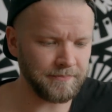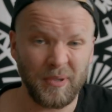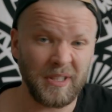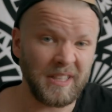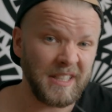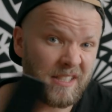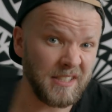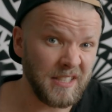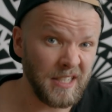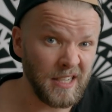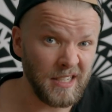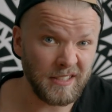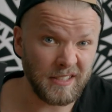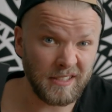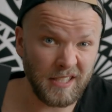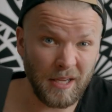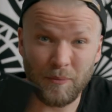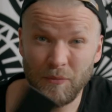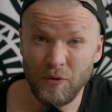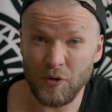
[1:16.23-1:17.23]
But this has
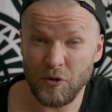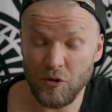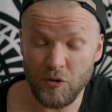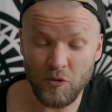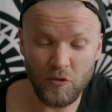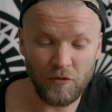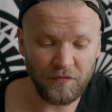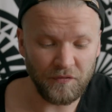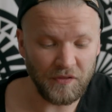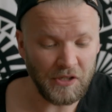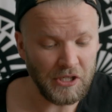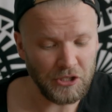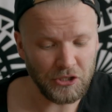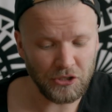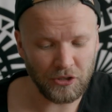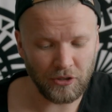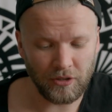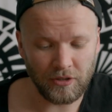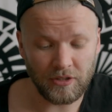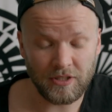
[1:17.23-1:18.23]
some new
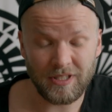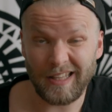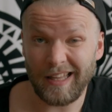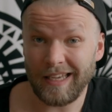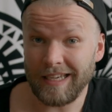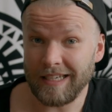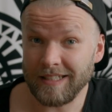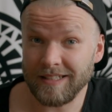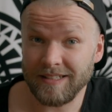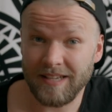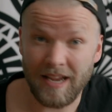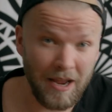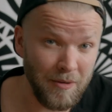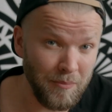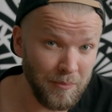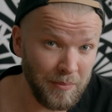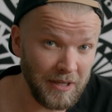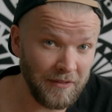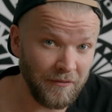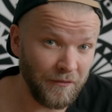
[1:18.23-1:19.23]
features like
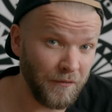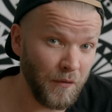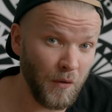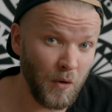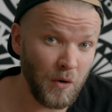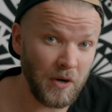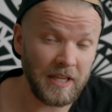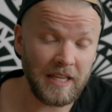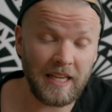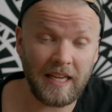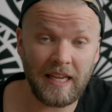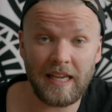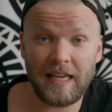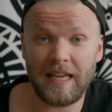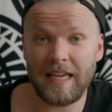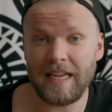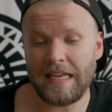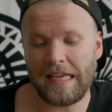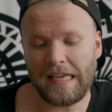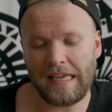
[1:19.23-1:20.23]
10-bit
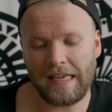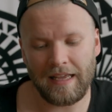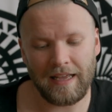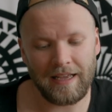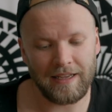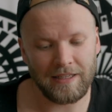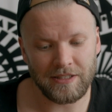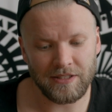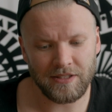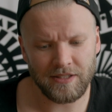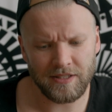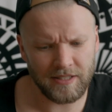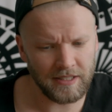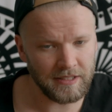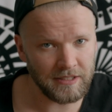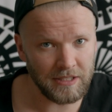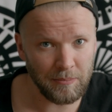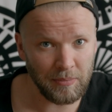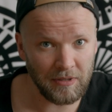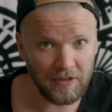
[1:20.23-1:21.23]
4K, it has
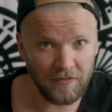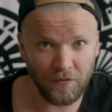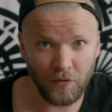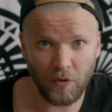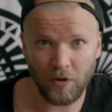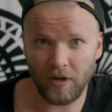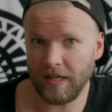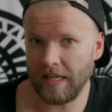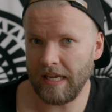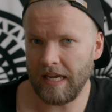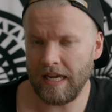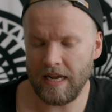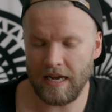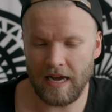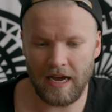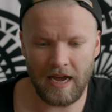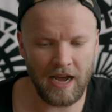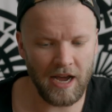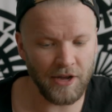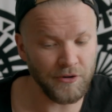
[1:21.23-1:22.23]
60p 4K,
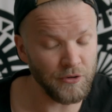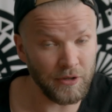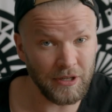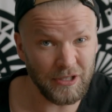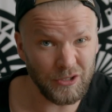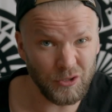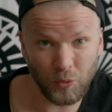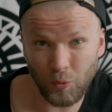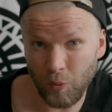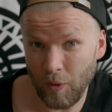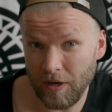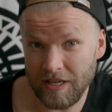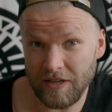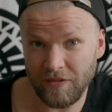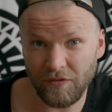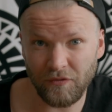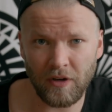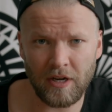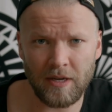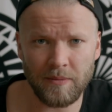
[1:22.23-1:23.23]
120
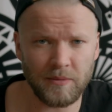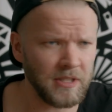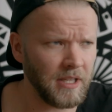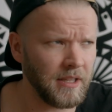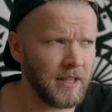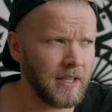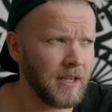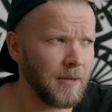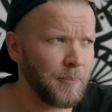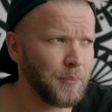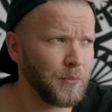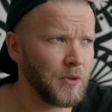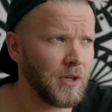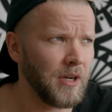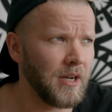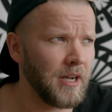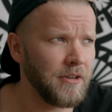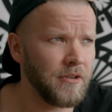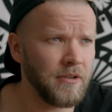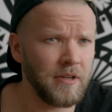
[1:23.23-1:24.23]
frames, I think up to
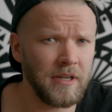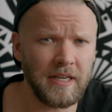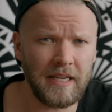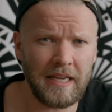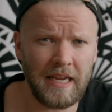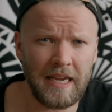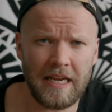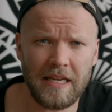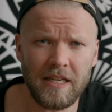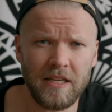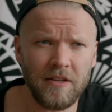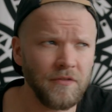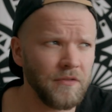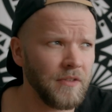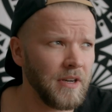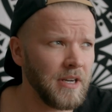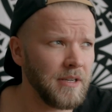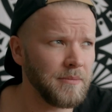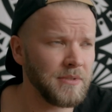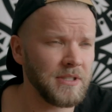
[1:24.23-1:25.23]
180
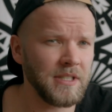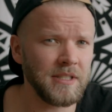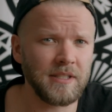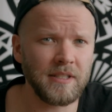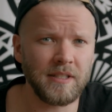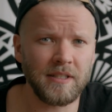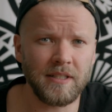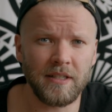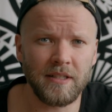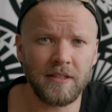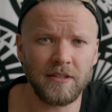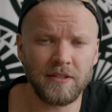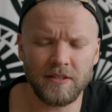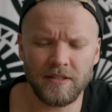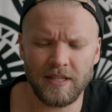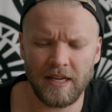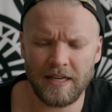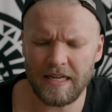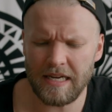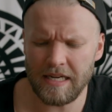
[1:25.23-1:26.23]
frames is it in
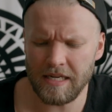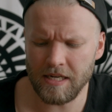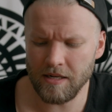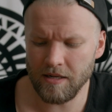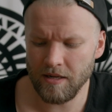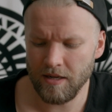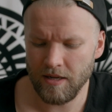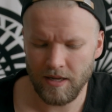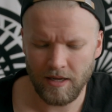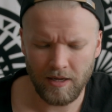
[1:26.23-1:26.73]
1080?